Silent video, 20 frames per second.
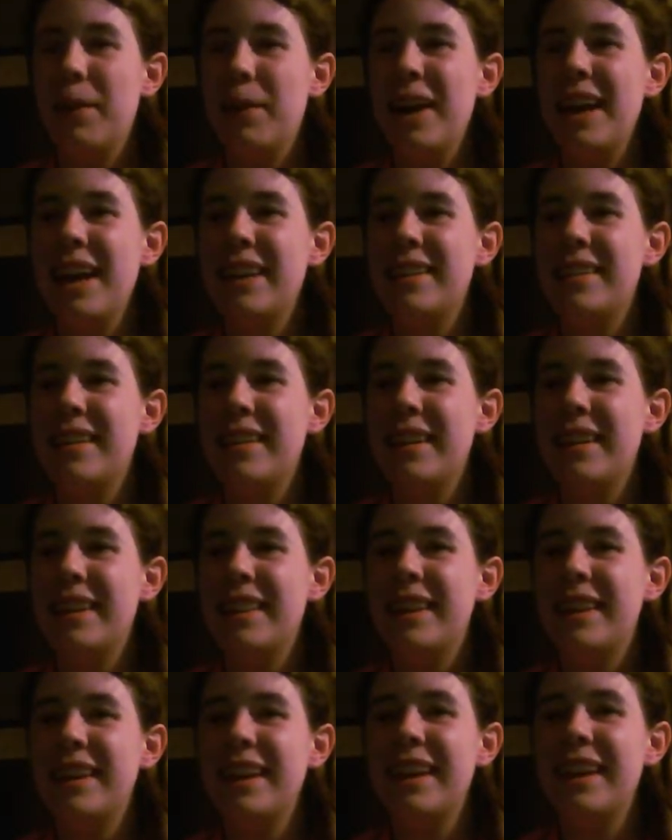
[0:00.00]
But
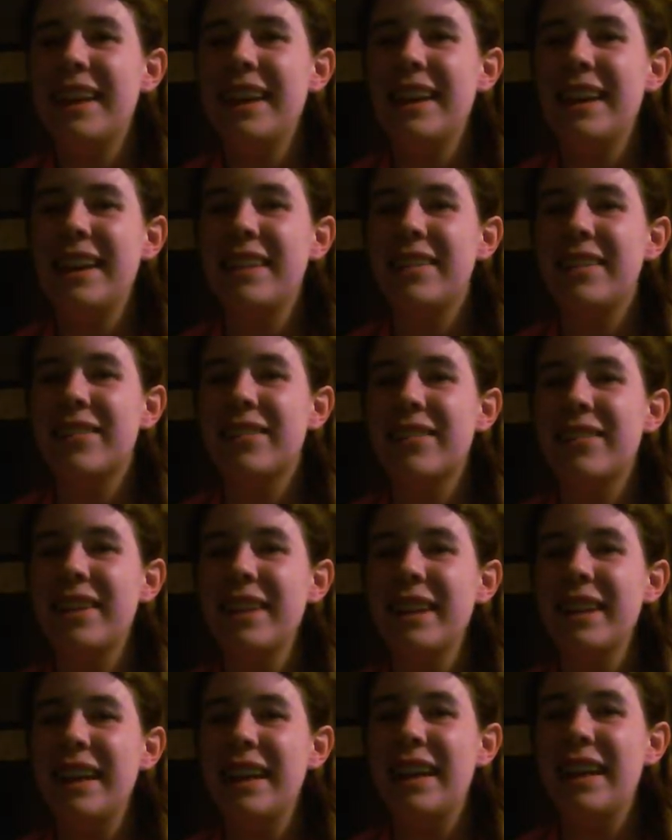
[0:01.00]
then again, it's
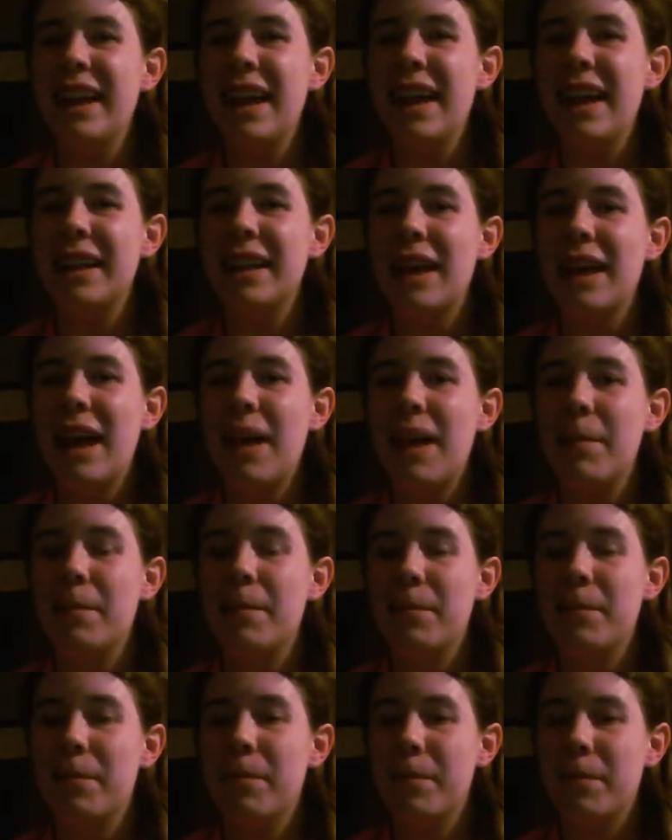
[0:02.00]
really not that
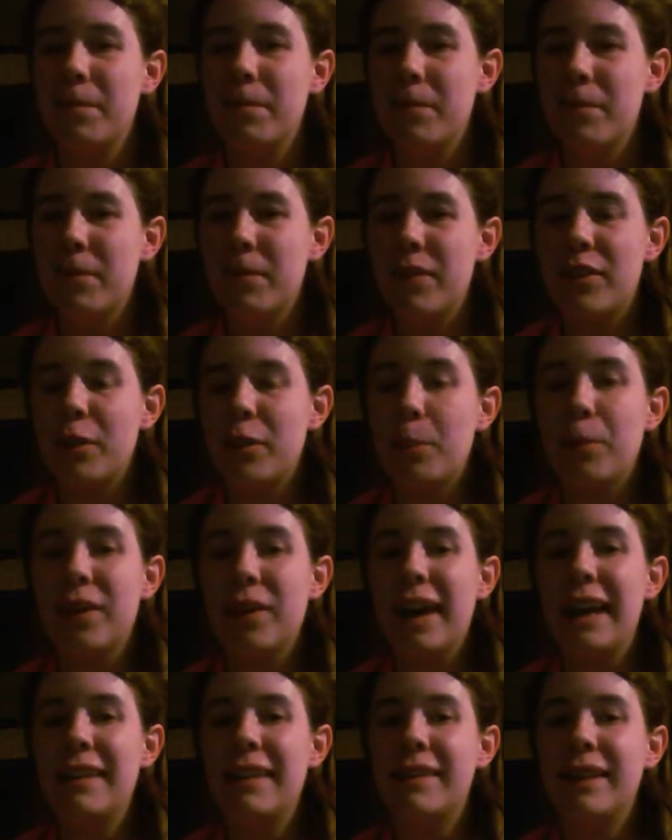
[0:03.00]

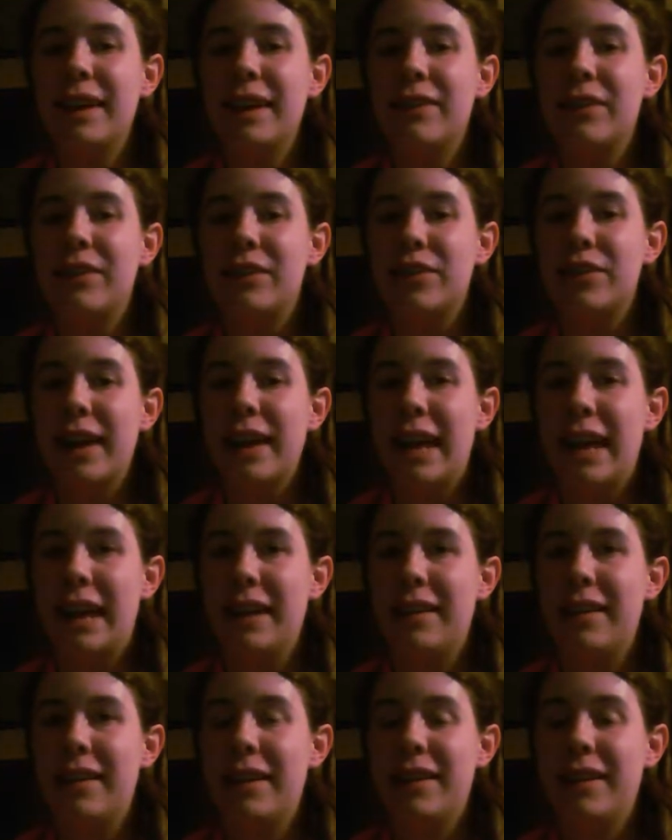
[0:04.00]
surprising of a
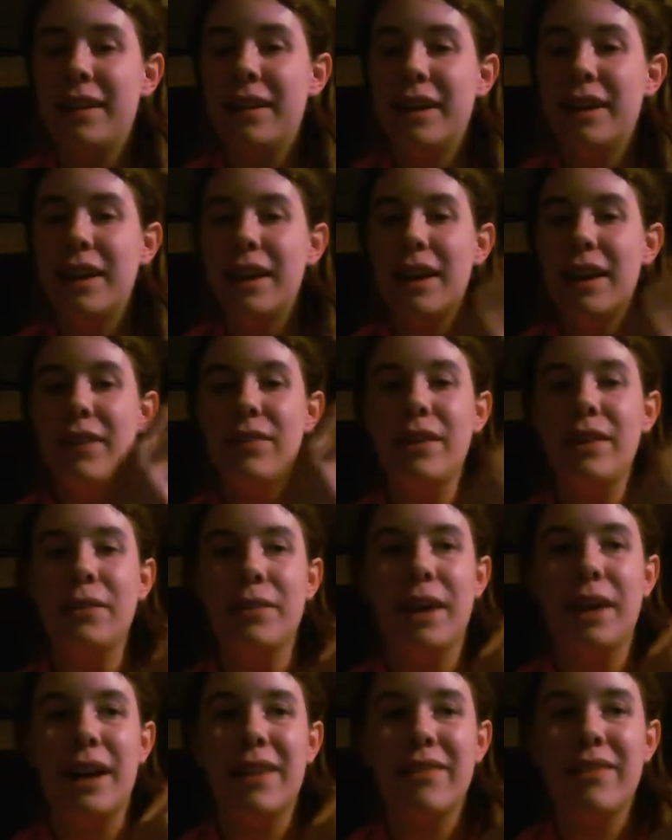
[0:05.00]
trend. If you
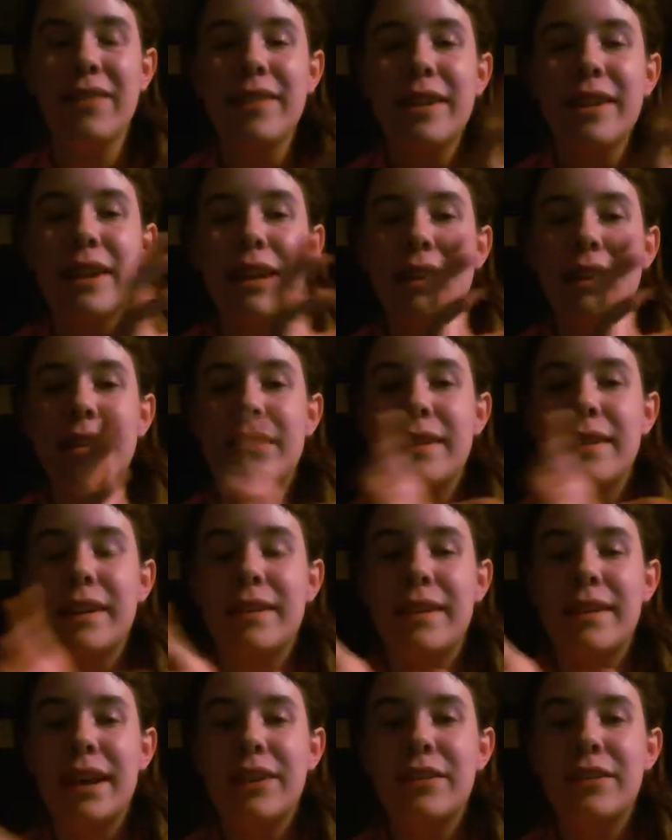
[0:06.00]
look at the
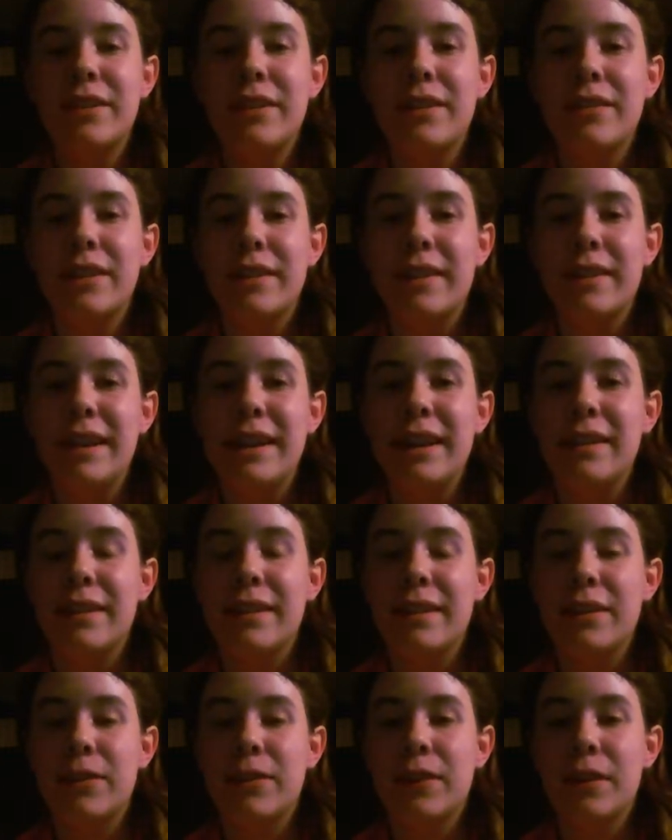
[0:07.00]
succession of the
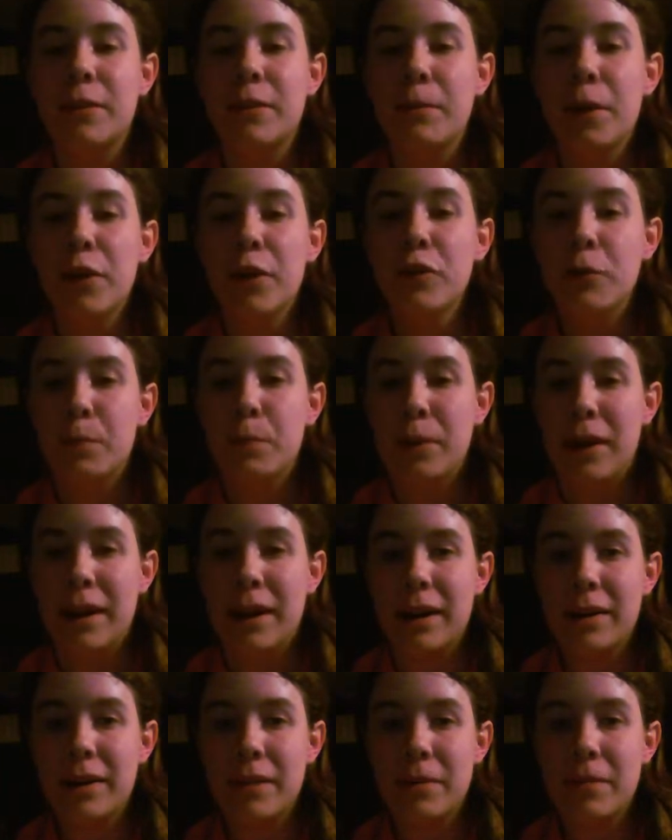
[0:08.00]
seasons, for the most
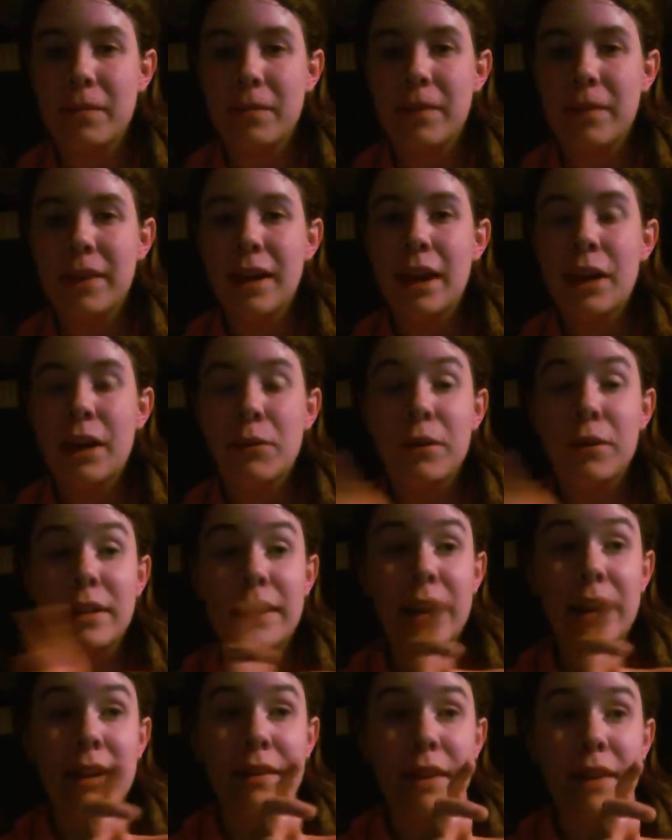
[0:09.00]
part, with
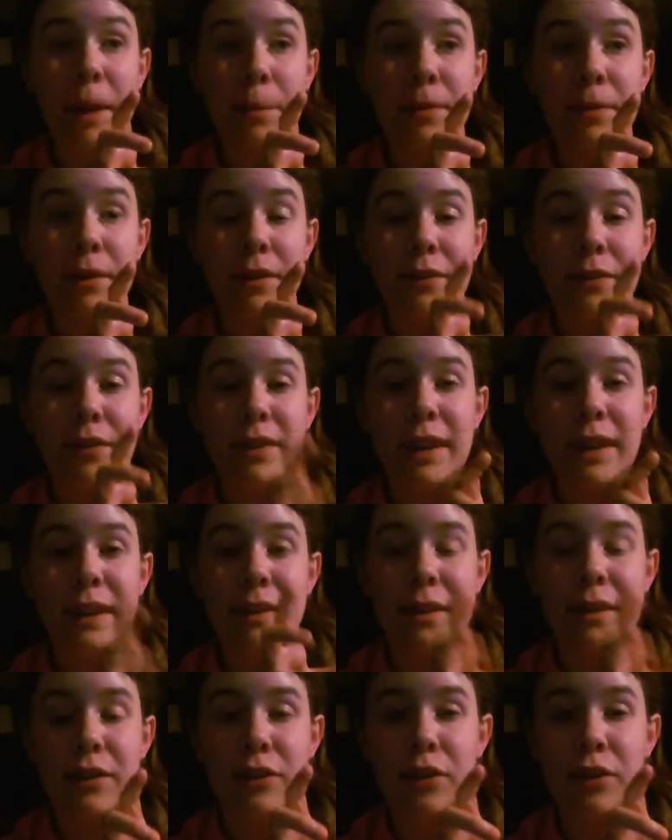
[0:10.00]
the exception of
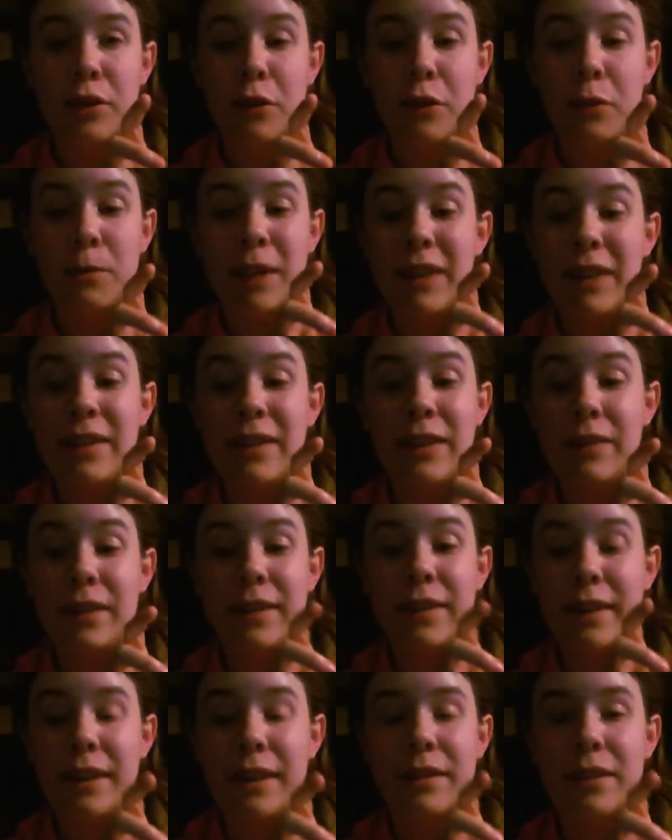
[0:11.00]
season 2, maybe
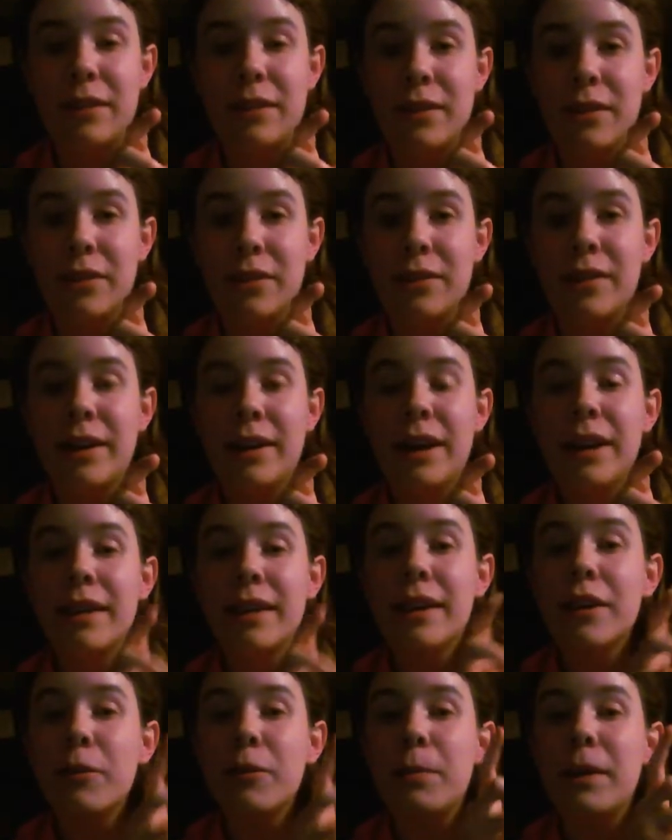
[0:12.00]
even season 2,
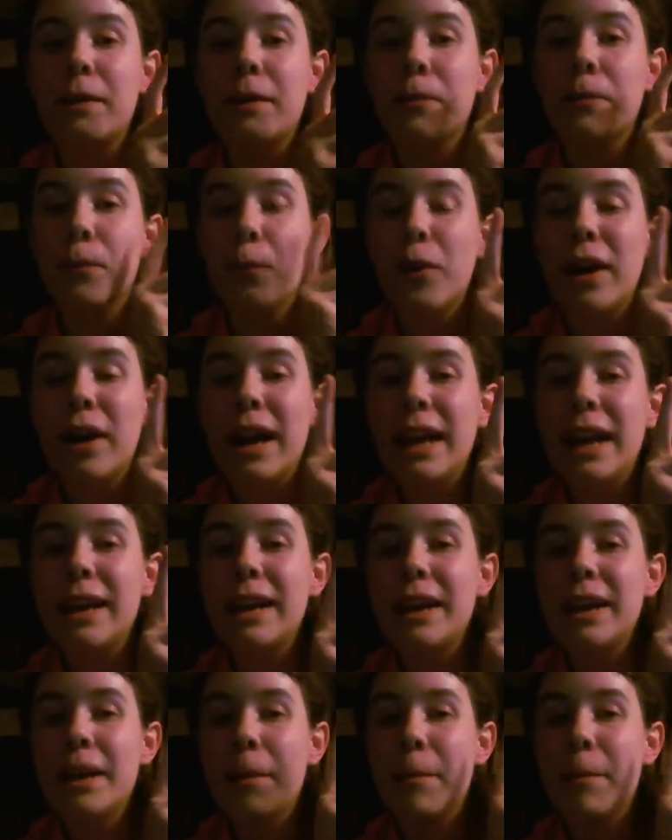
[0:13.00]
there's been one